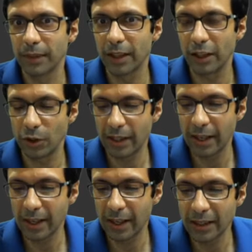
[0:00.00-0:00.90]
Can you see
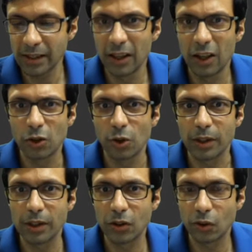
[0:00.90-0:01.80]
that, guys? So
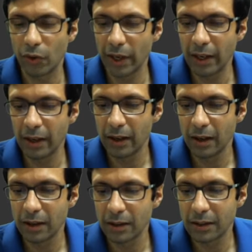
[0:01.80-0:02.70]
it's 3
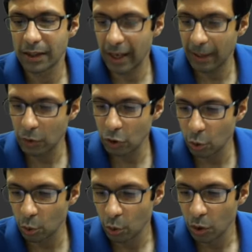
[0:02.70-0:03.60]
times
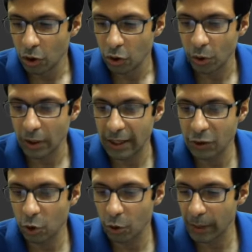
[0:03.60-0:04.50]
2. So that's
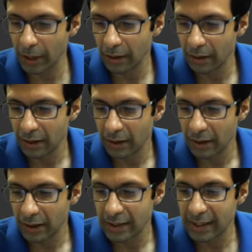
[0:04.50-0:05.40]
going to be
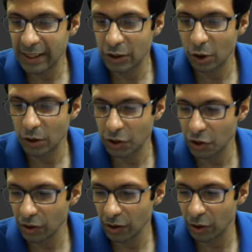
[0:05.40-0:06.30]
6
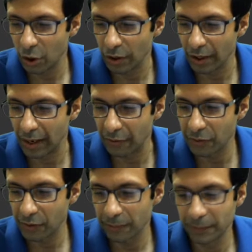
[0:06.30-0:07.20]
oxygen on the
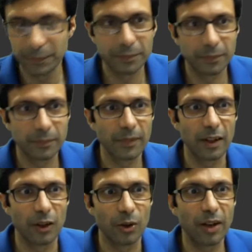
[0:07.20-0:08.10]
left.
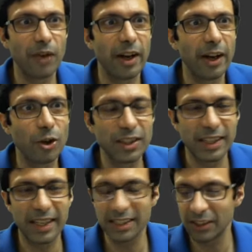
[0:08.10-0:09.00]
Okay, very good.
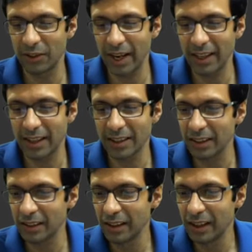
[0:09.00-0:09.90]
6 is the right
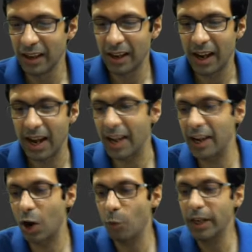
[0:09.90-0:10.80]
answer. And
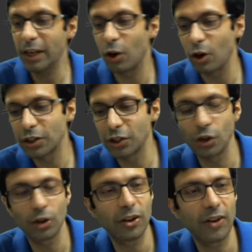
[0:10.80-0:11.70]
how many
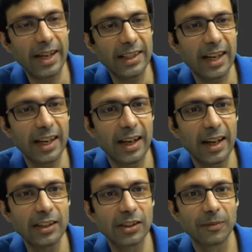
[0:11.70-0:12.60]
oxygen on the right side,
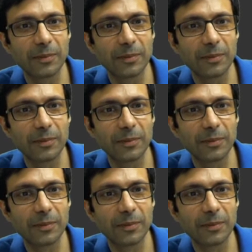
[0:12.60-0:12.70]
guys?